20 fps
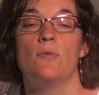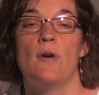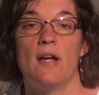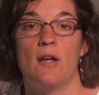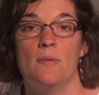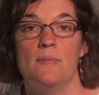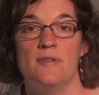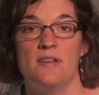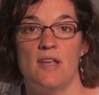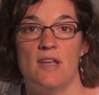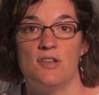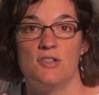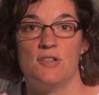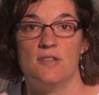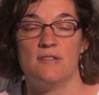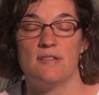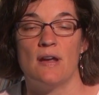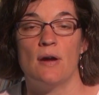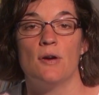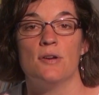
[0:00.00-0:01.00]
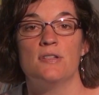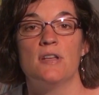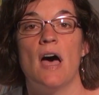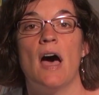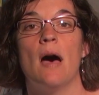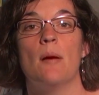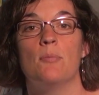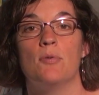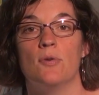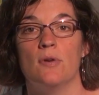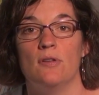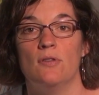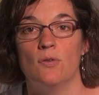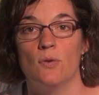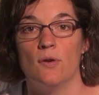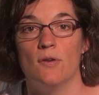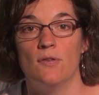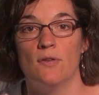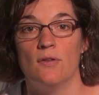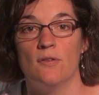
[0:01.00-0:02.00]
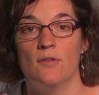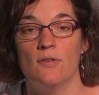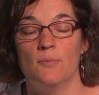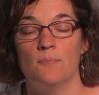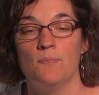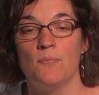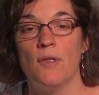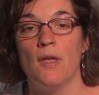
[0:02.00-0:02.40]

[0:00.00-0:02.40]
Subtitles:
recommendations, our top resources.